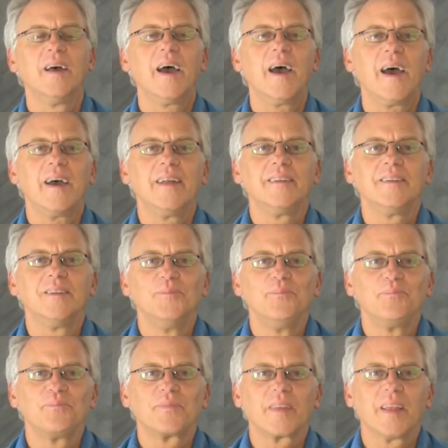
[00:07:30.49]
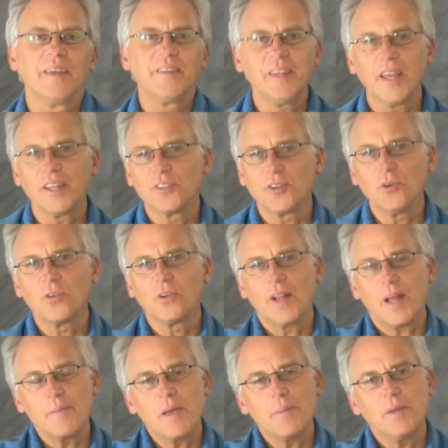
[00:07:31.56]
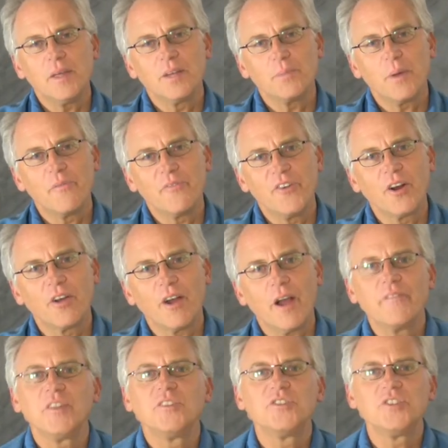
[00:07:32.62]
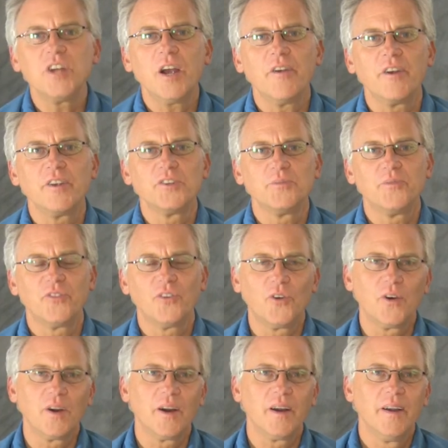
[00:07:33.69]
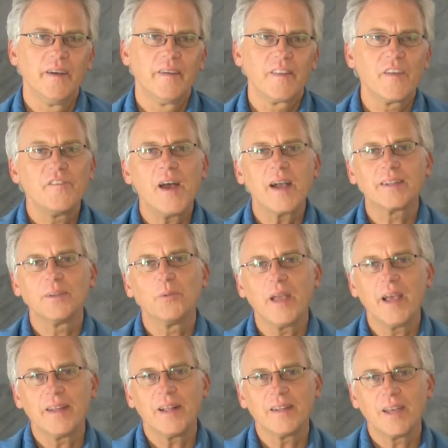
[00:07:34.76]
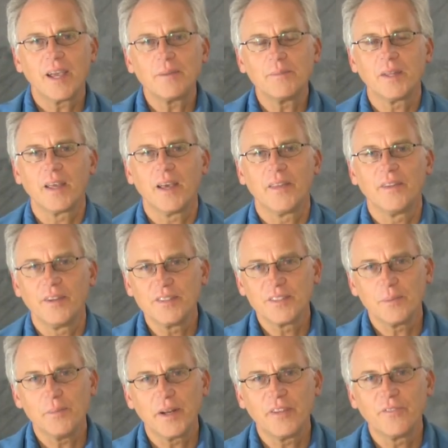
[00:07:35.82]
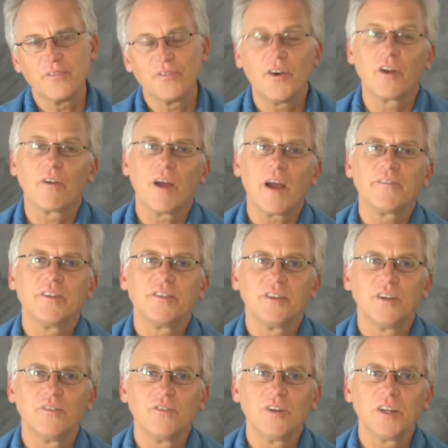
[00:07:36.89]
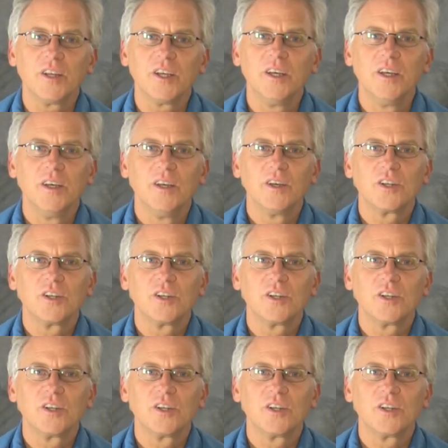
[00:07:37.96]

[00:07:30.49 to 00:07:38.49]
and as he gets older, that may be a, a photograph that's cherished for the fact that we had that time together and somebody photographed us in a really